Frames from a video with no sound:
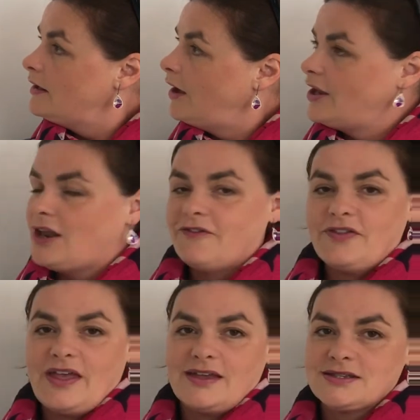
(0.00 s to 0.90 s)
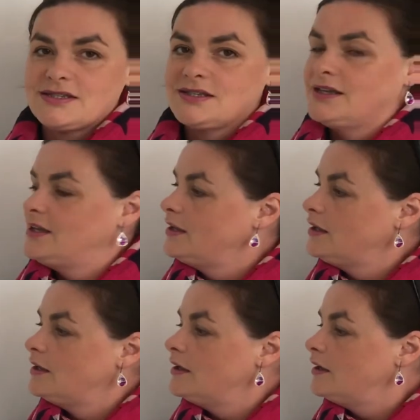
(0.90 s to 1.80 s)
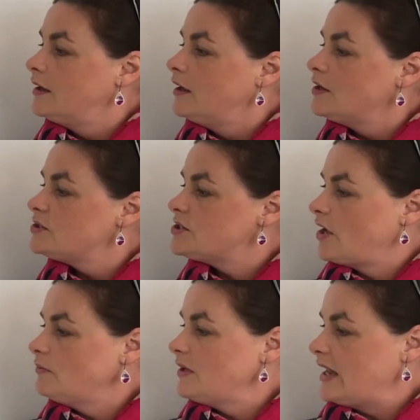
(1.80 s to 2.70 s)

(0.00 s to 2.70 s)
I love this. Don't